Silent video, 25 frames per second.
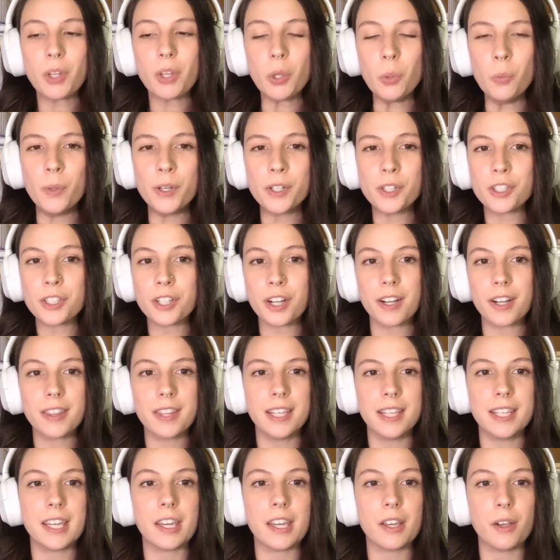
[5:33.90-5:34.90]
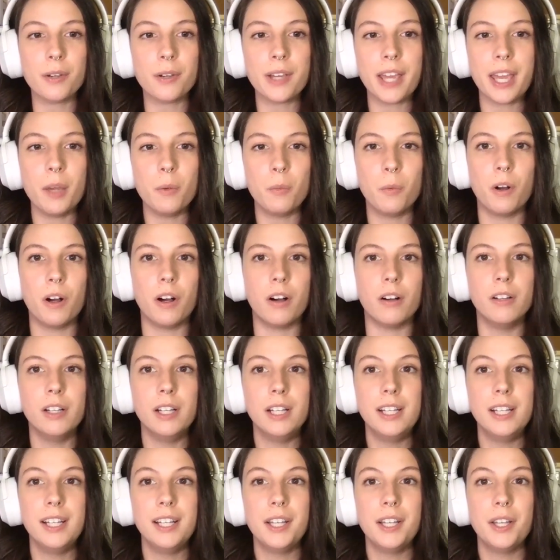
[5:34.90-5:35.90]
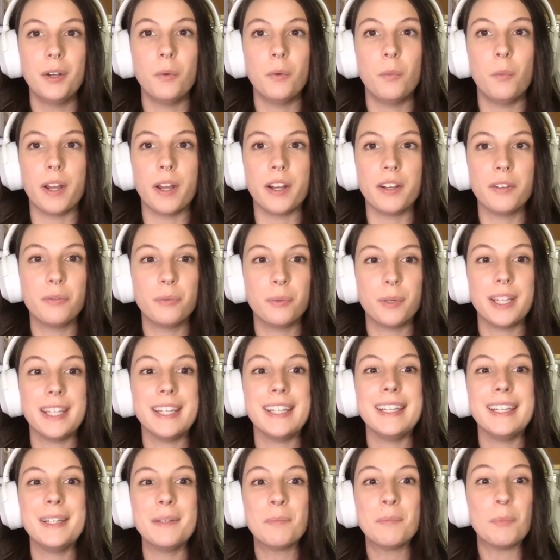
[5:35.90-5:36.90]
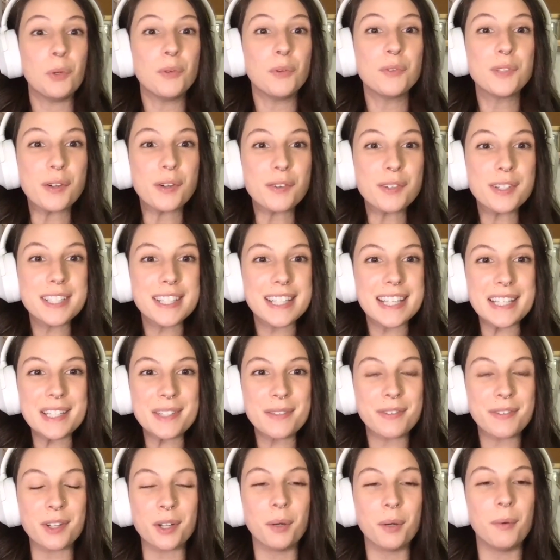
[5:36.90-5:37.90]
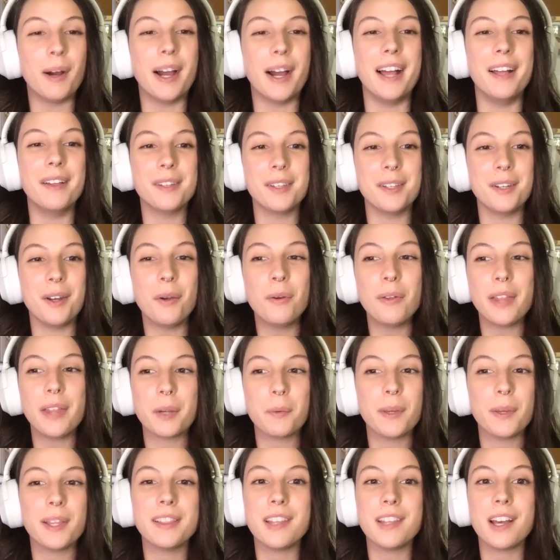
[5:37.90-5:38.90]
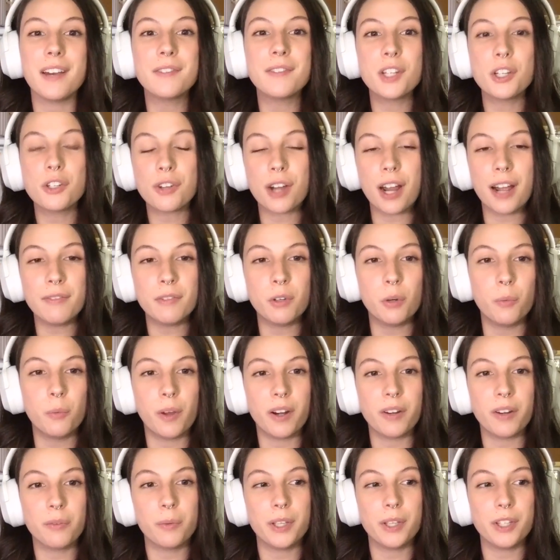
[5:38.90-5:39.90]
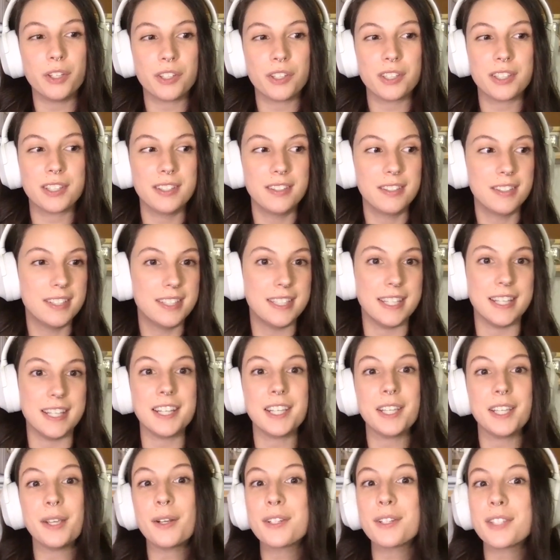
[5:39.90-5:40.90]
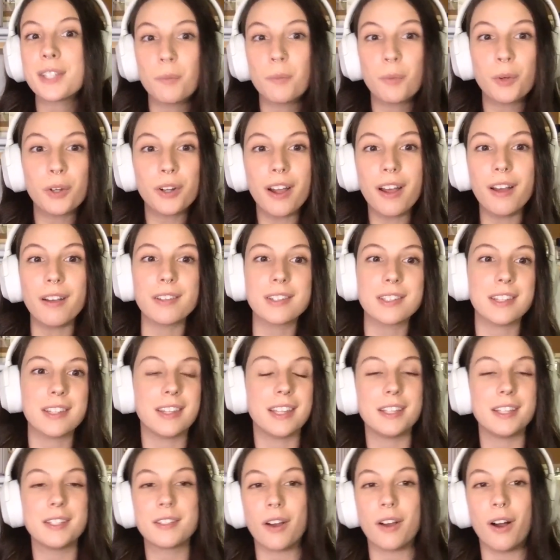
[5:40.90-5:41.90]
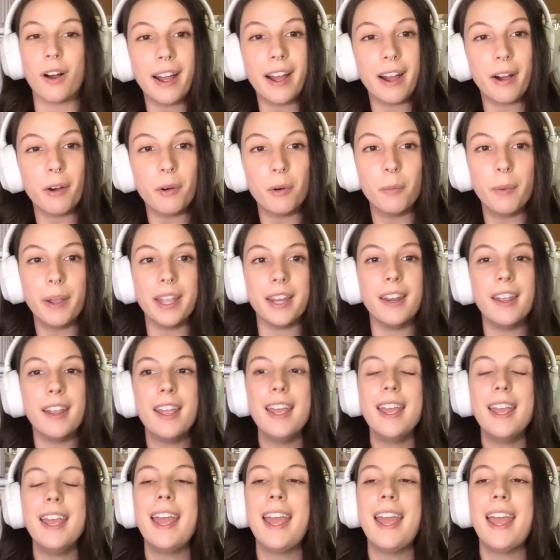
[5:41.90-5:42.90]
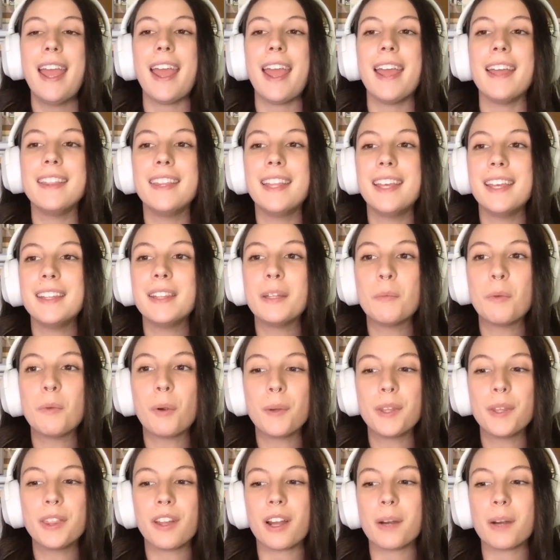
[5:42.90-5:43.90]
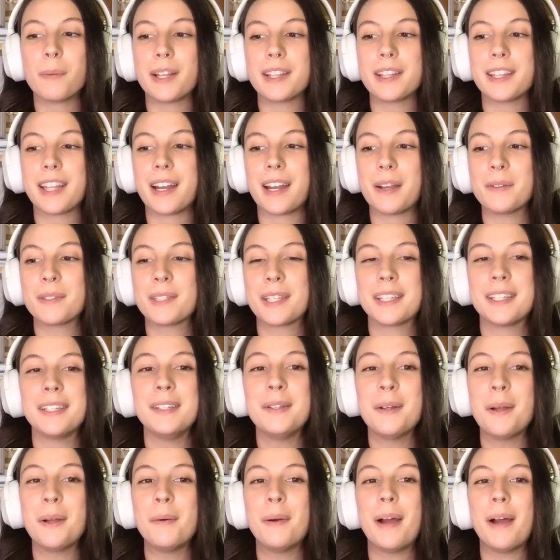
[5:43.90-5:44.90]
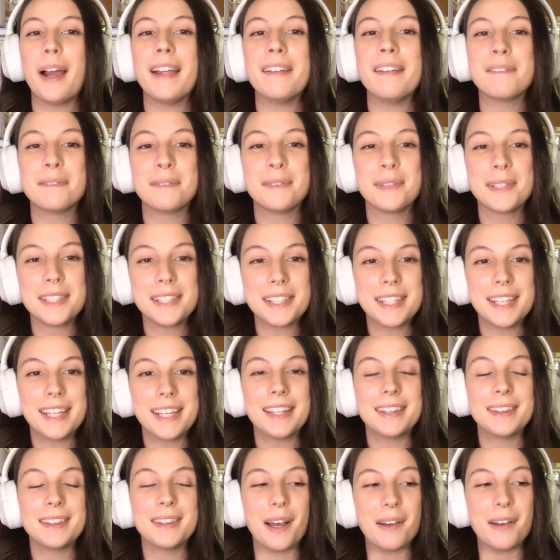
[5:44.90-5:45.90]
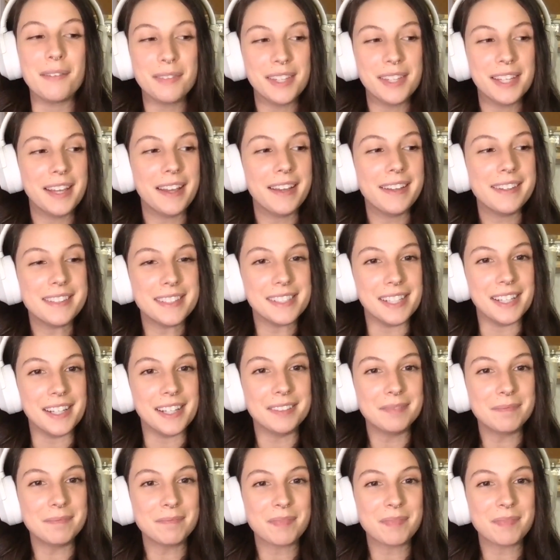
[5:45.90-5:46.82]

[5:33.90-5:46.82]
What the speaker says: we just started thinking, okay, well, what if we moved overseas for a while? Like, we love to travel. What if we just did a year somewhere else and then saw how it went? And then the more we thought about that, I was like, I really love the idea,